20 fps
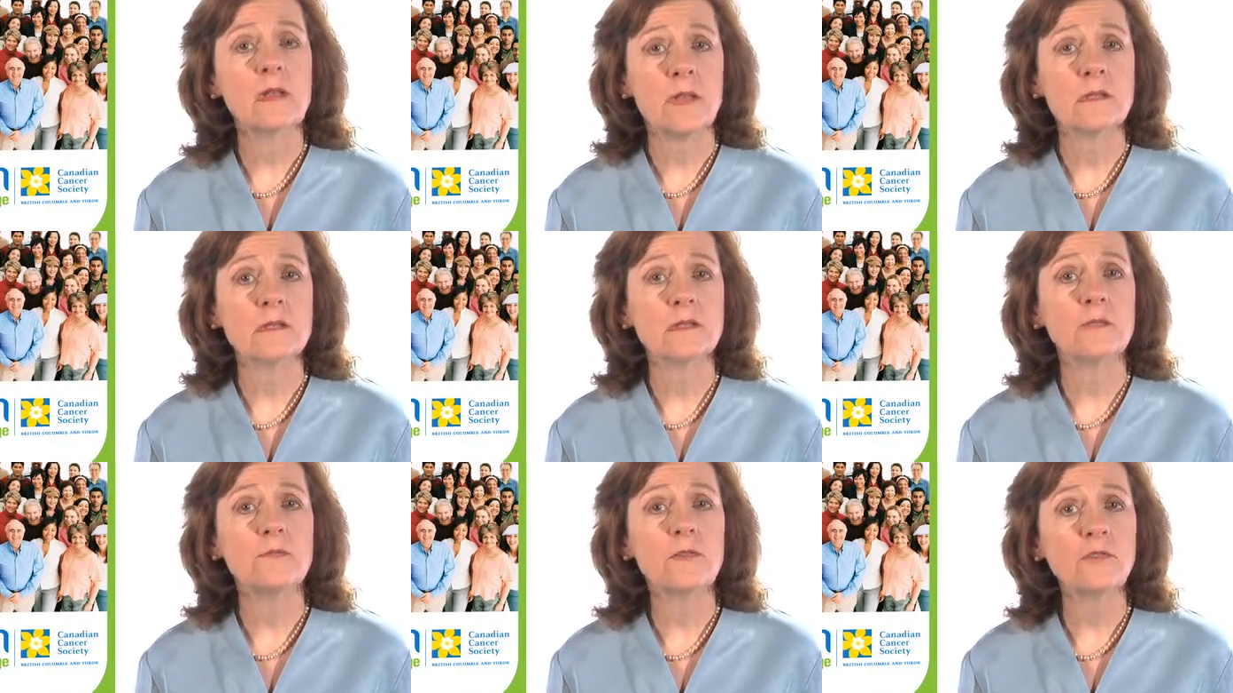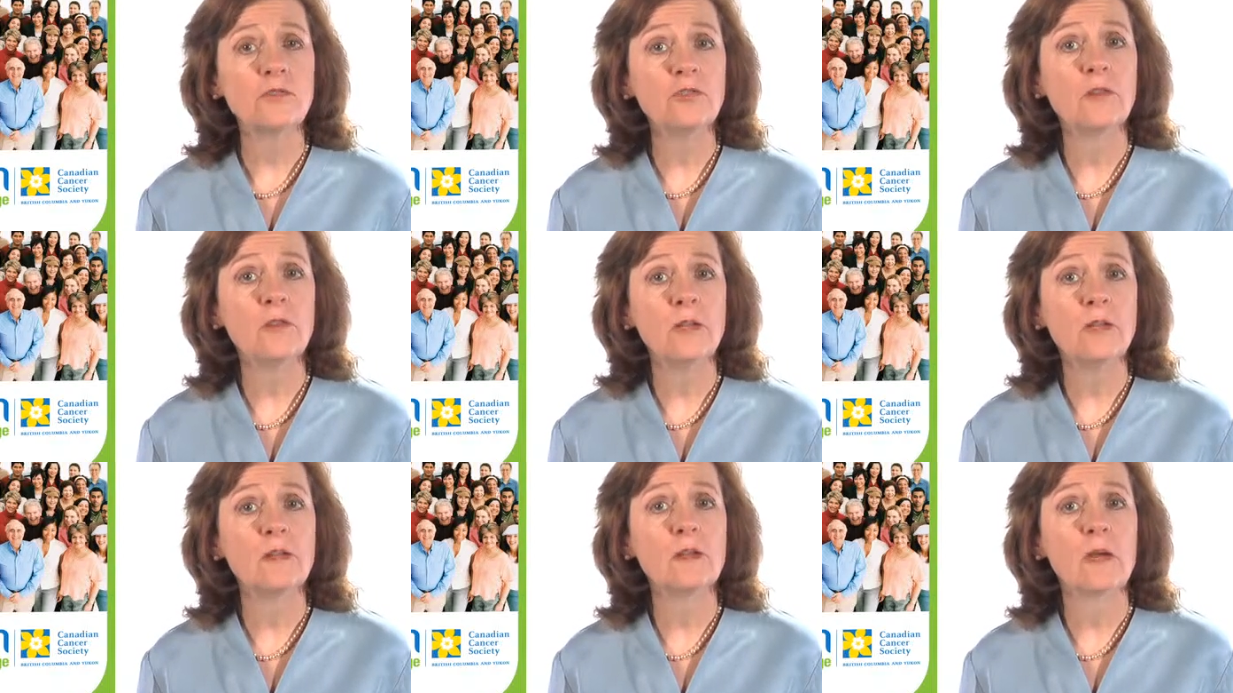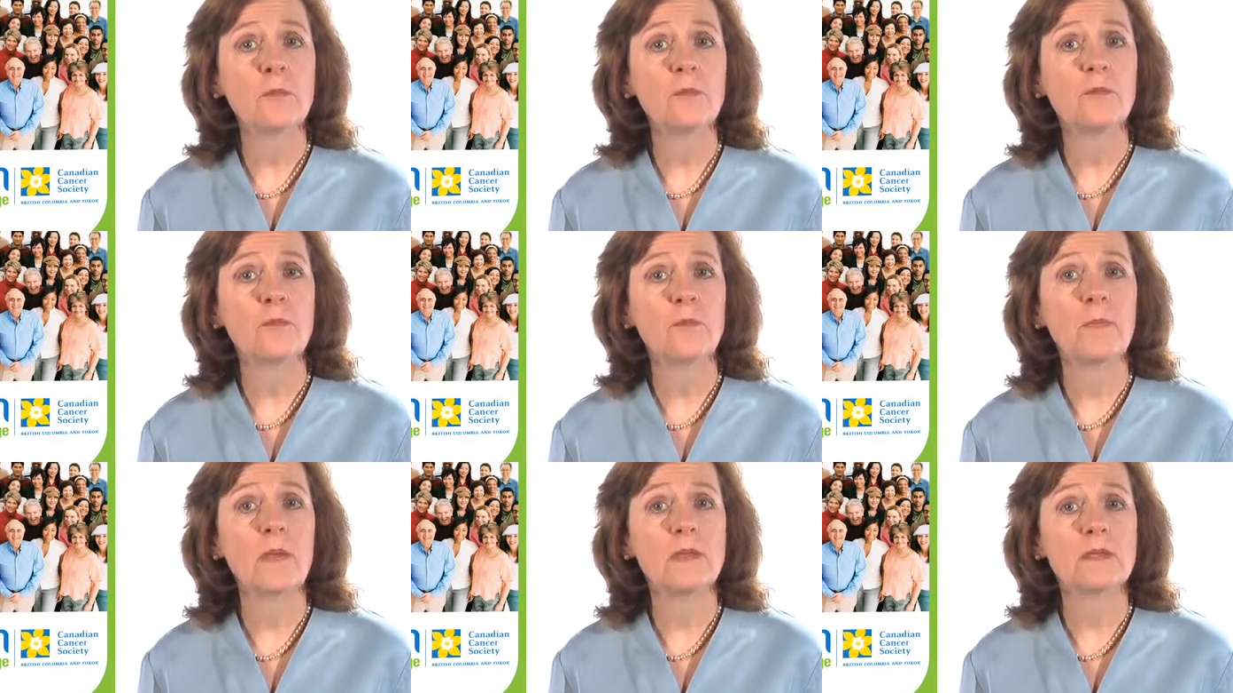and sufficient income
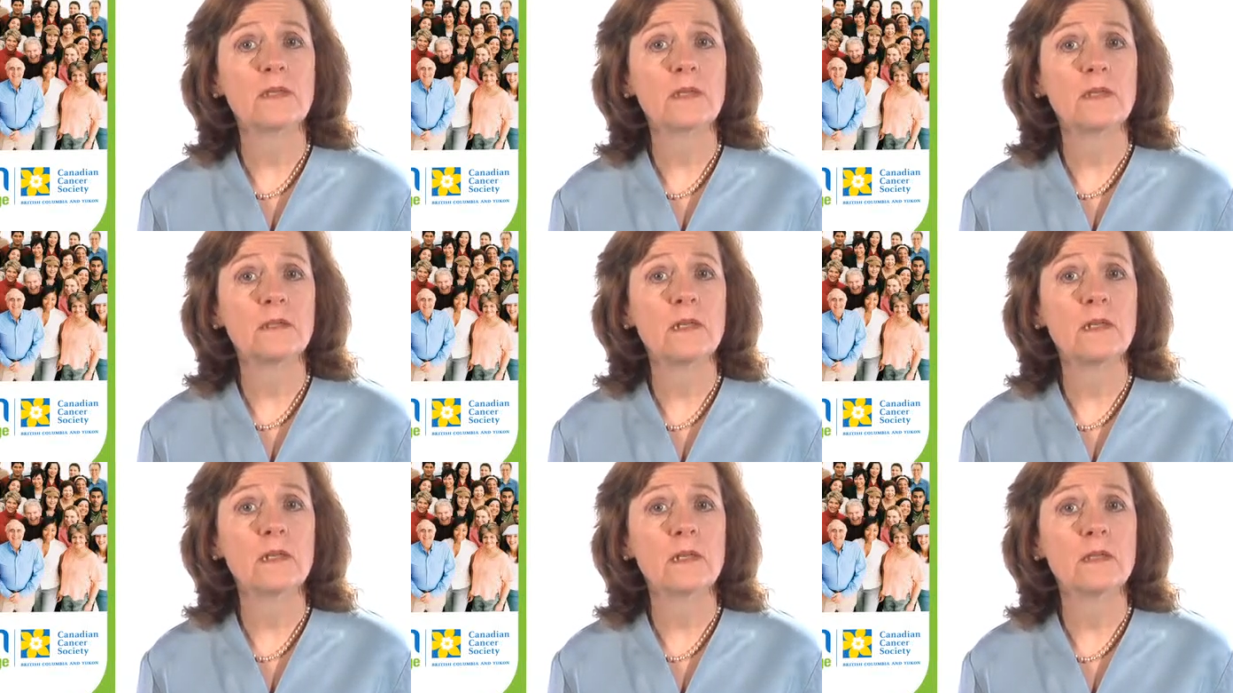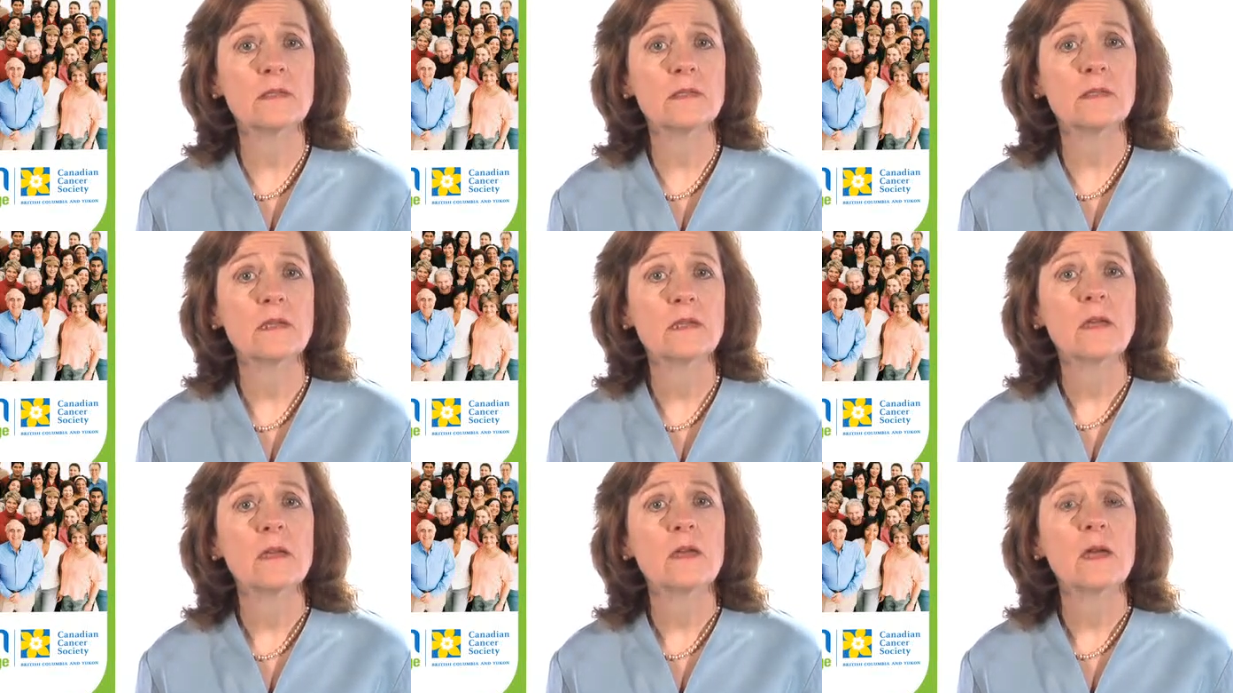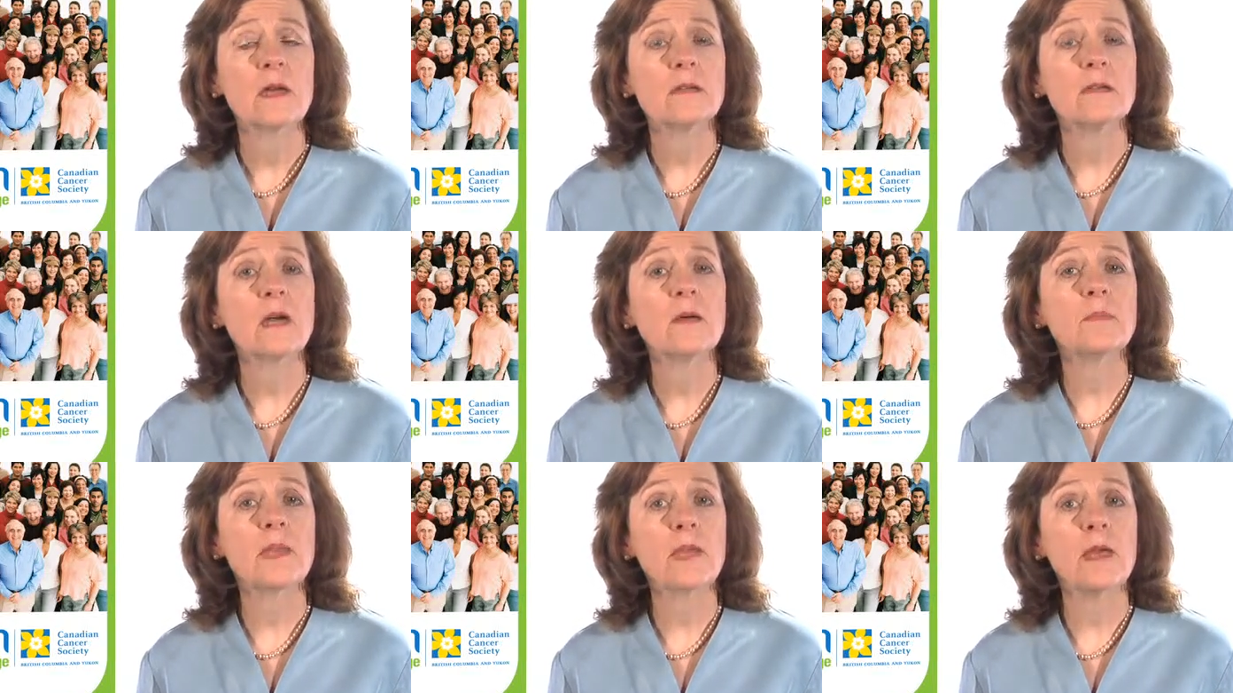for basic needs
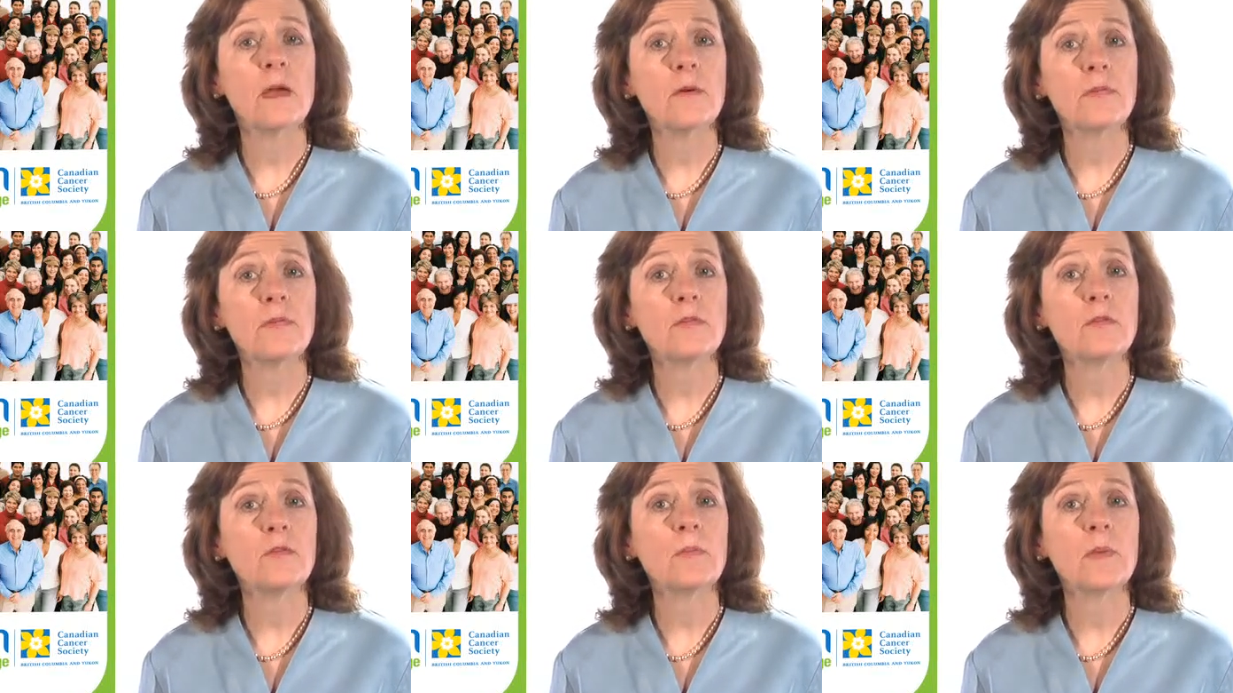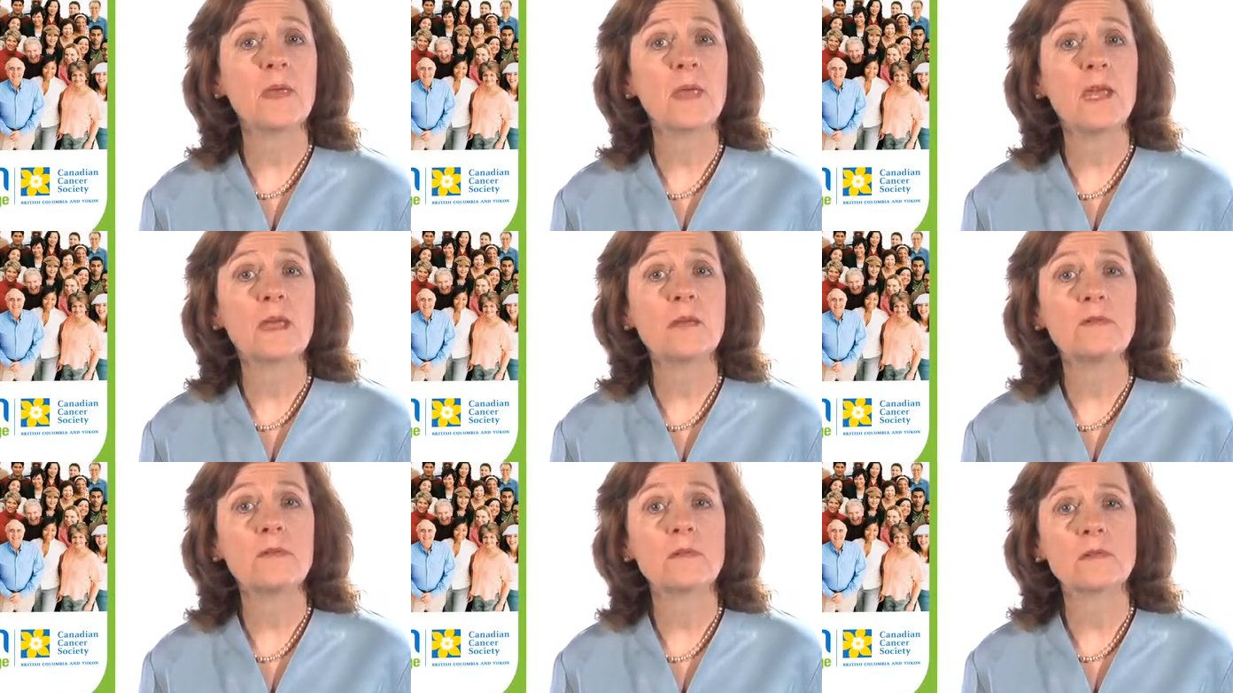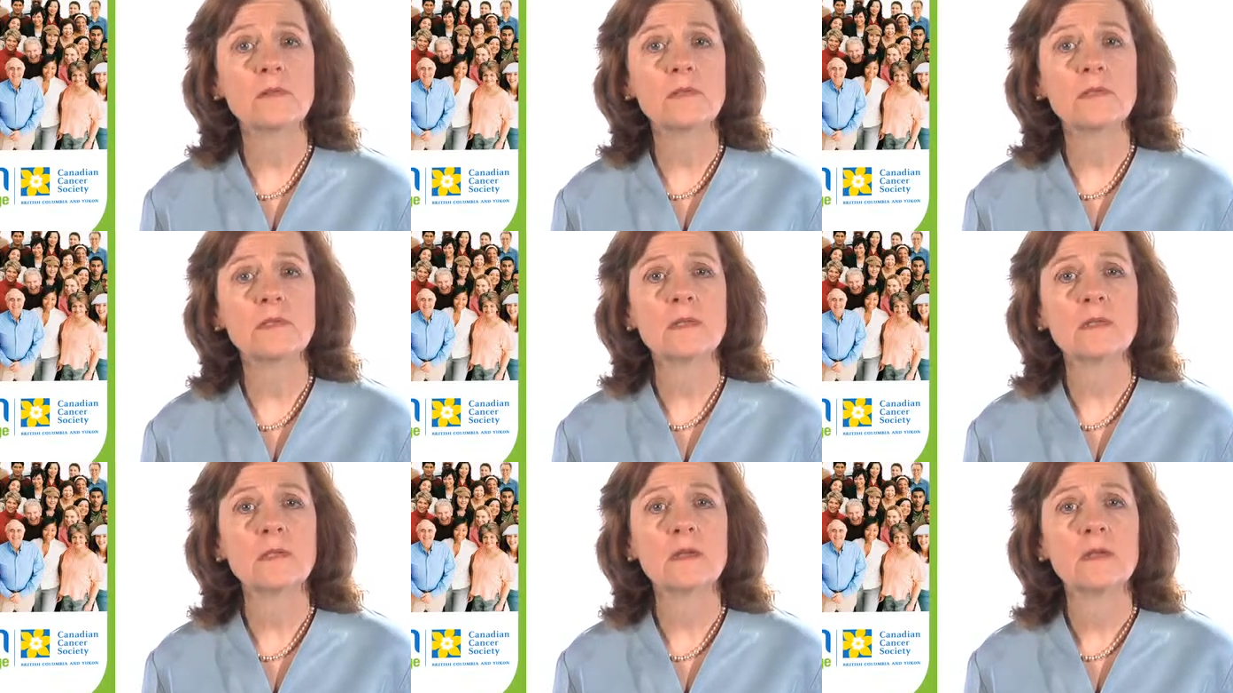adopt healthier
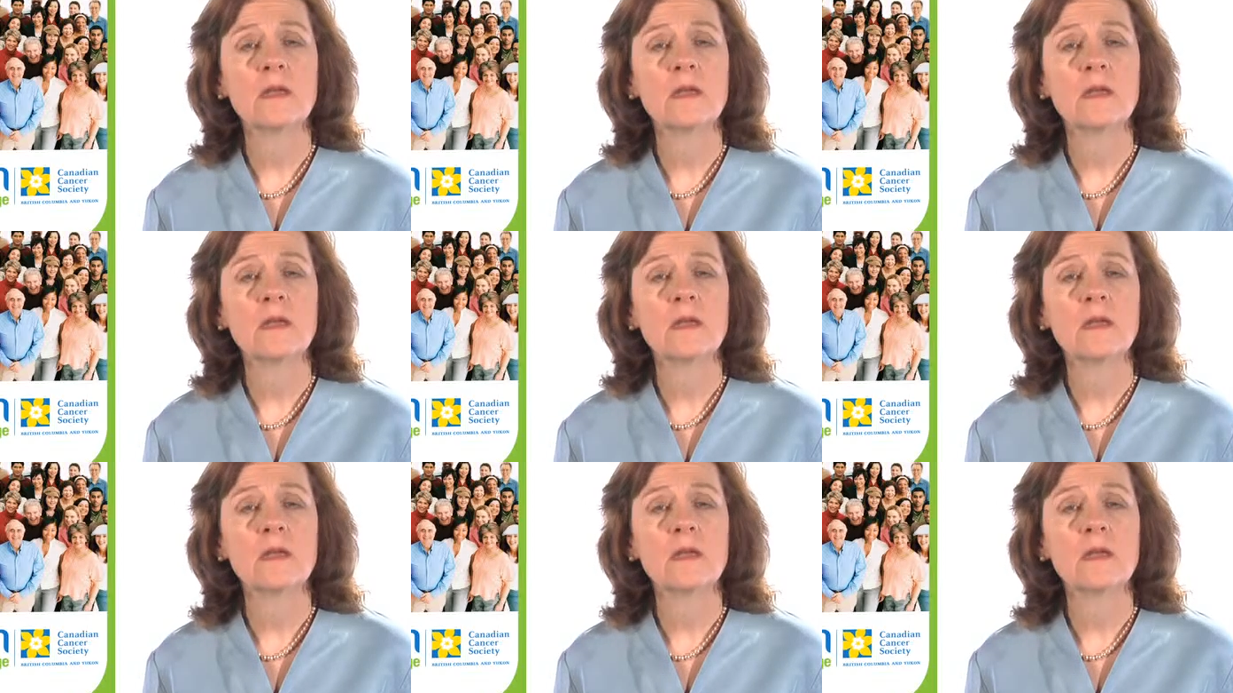behaviors.